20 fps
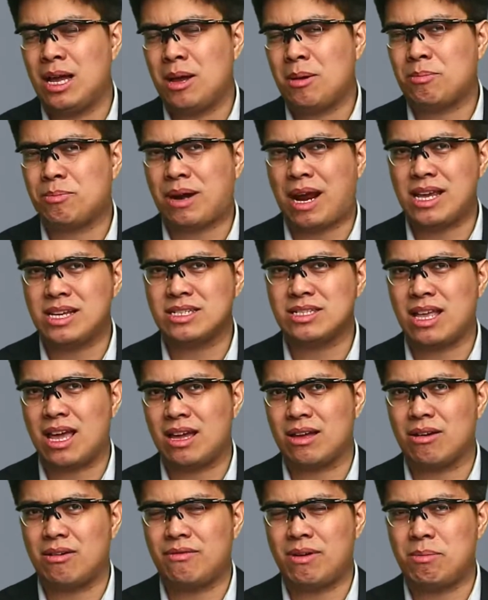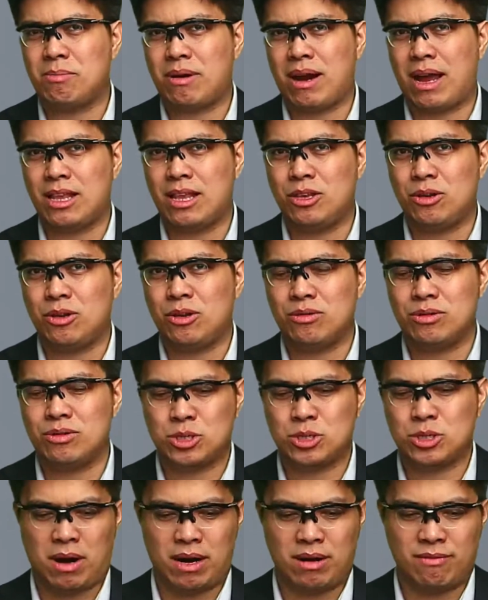price tag of a brand new
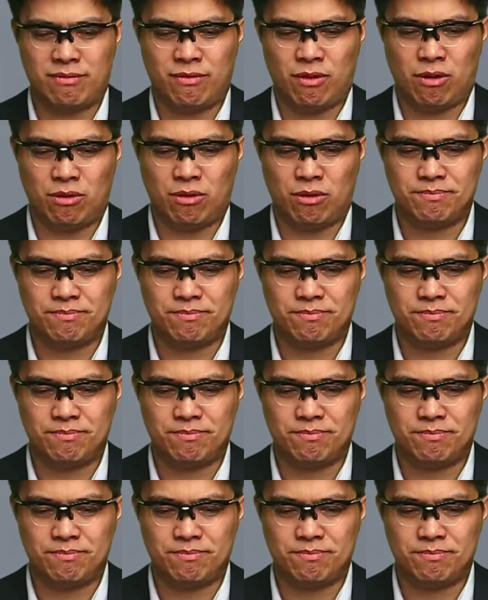smartphone.